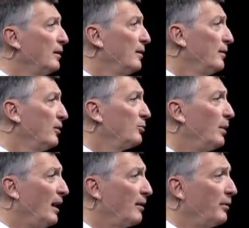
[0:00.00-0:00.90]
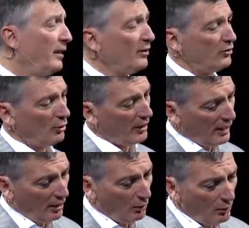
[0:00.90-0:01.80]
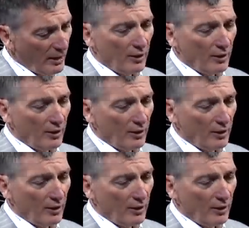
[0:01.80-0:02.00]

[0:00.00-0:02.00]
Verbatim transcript: this battery. And so how,